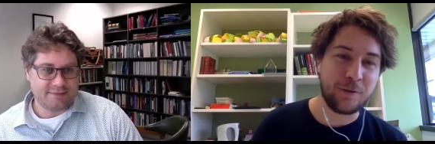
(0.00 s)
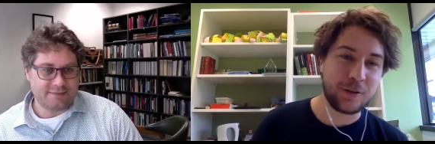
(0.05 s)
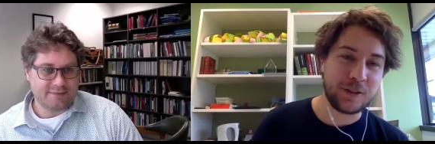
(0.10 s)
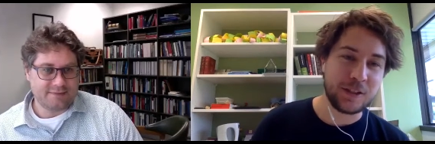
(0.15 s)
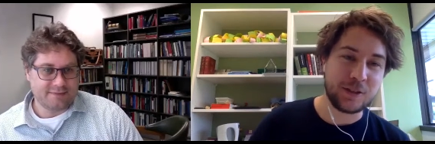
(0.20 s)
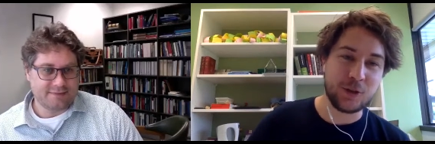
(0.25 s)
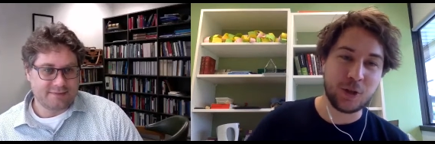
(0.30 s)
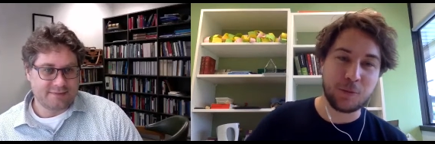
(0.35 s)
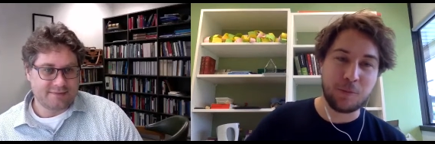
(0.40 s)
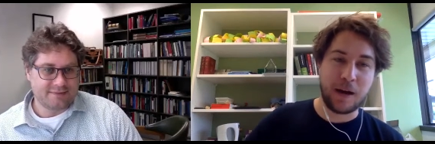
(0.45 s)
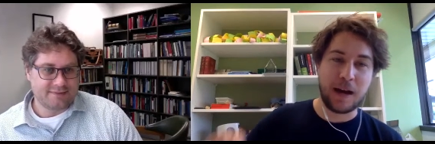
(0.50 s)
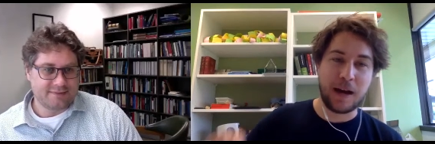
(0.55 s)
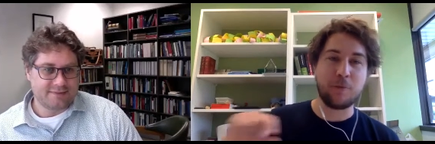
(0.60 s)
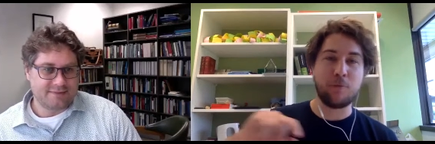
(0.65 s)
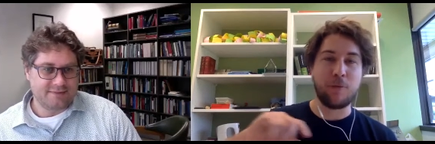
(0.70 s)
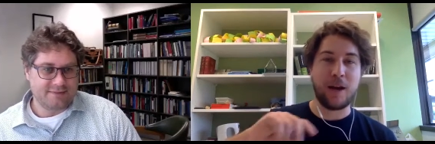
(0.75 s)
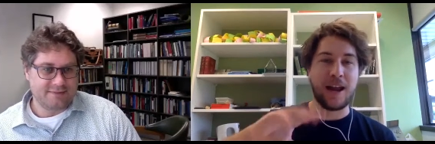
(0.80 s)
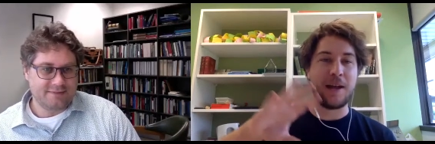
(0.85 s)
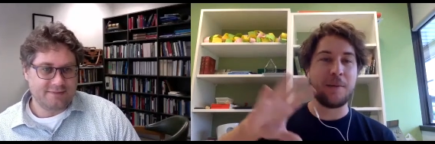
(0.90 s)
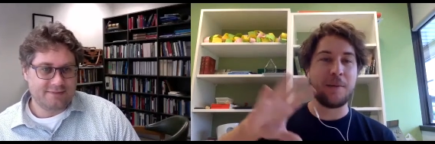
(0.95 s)
Speaker 1: because he took my
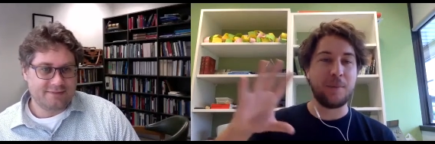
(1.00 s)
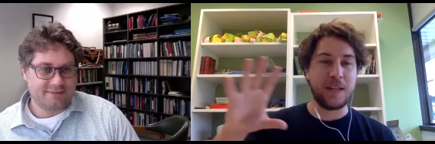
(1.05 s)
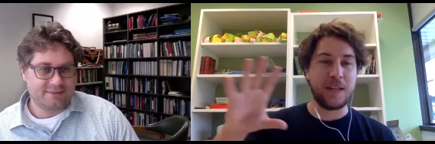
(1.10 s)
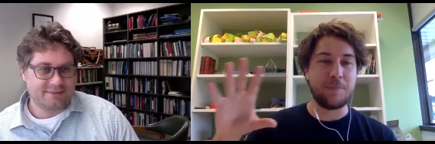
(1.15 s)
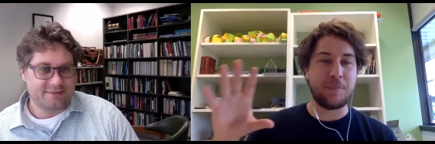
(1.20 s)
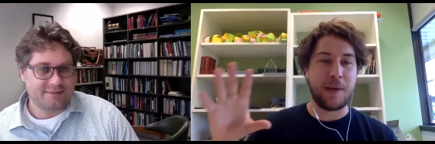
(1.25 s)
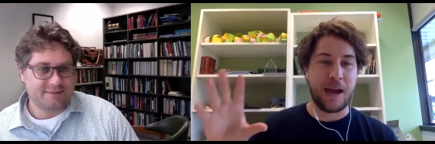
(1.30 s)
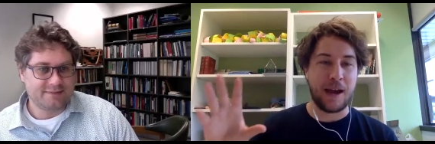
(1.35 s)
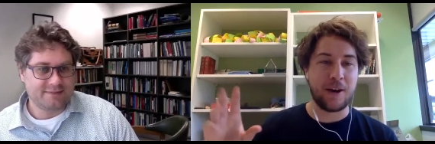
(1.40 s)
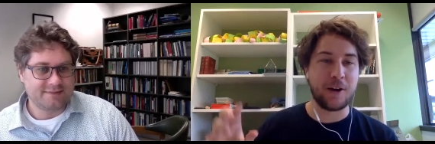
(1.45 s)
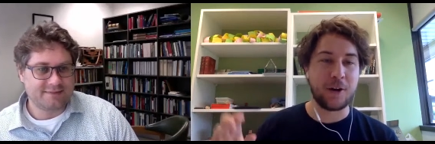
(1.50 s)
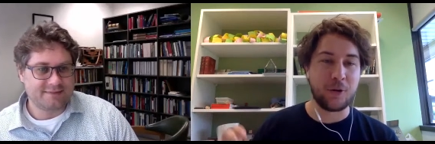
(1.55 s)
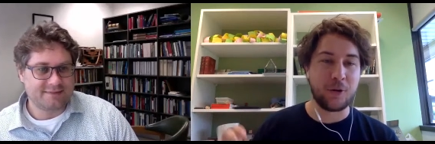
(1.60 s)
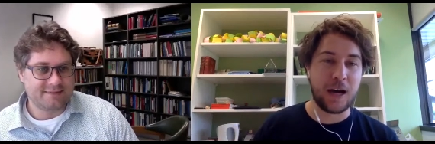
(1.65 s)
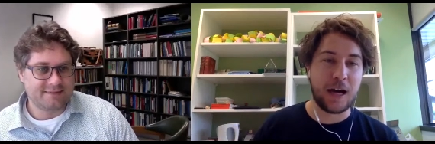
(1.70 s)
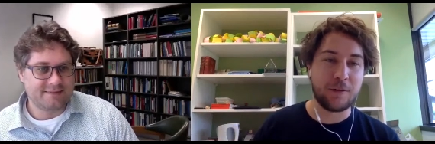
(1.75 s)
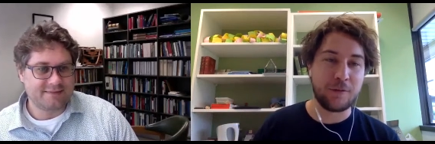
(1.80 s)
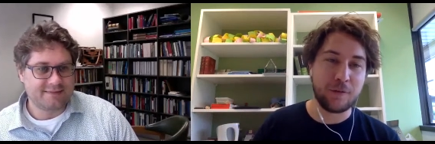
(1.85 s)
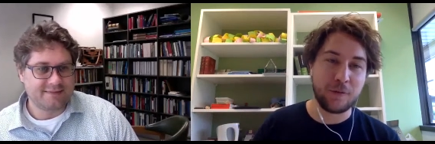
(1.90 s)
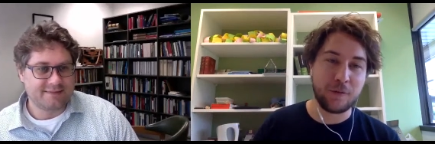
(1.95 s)
rambly
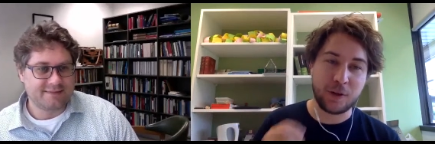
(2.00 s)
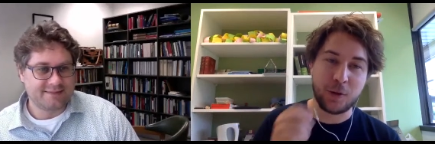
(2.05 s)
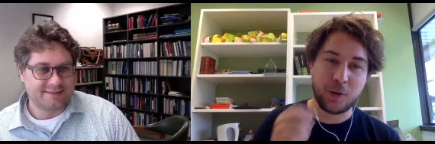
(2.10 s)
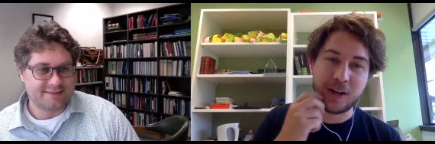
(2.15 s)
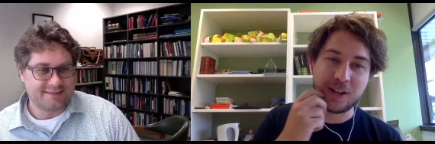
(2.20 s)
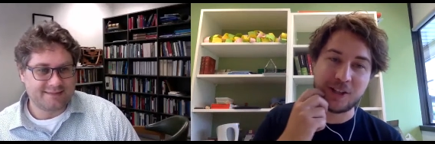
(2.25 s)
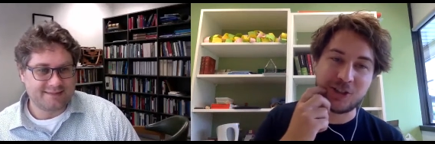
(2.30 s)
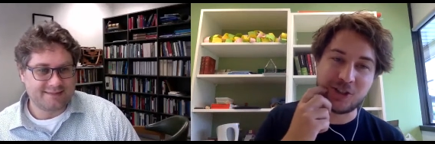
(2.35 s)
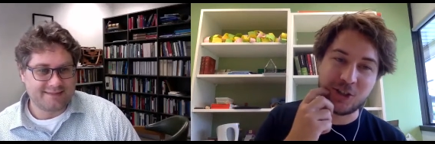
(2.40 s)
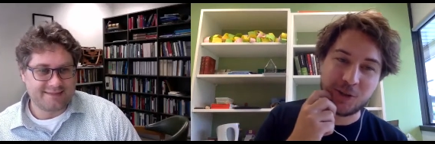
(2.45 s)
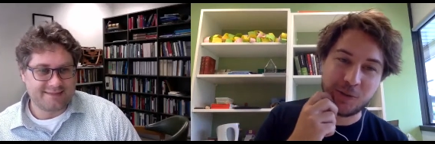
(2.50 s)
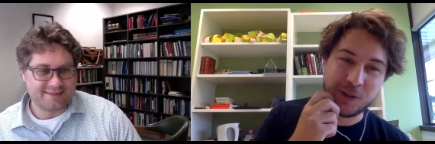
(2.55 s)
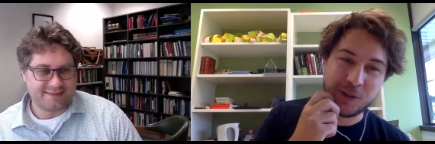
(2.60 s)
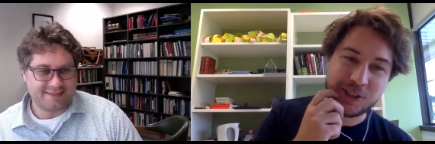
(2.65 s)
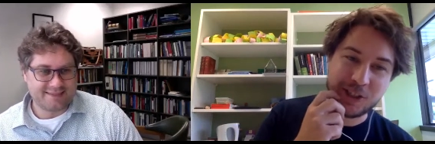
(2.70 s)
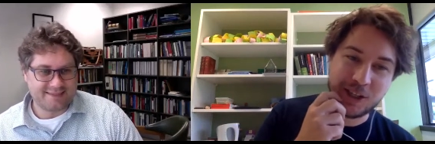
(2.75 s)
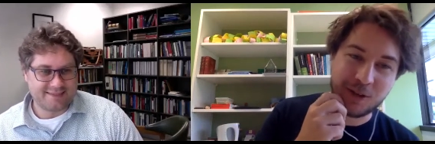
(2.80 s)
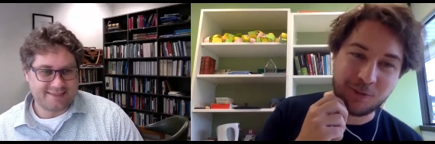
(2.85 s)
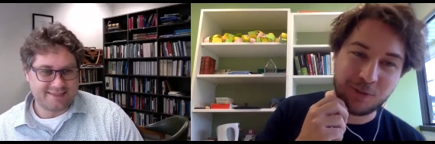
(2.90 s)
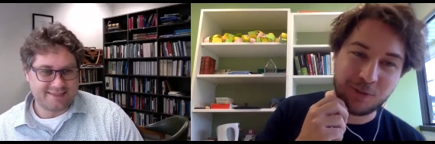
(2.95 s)
paragraph of a question which didn't